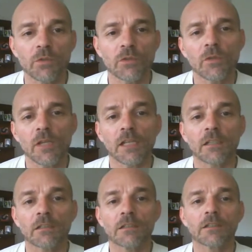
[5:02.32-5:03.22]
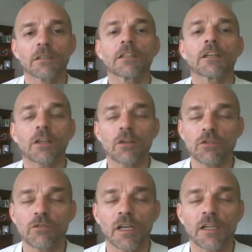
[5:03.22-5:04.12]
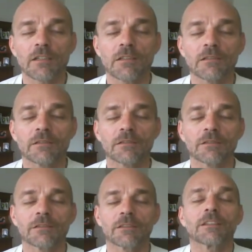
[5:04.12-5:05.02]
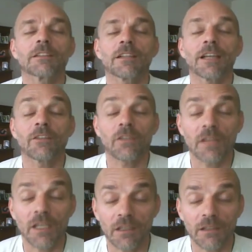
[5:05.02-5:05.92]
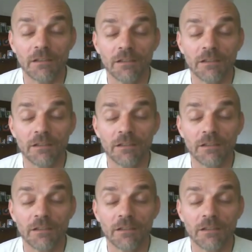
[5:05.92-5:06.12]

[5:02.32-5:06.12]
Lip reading: to do that, close your eyes and think.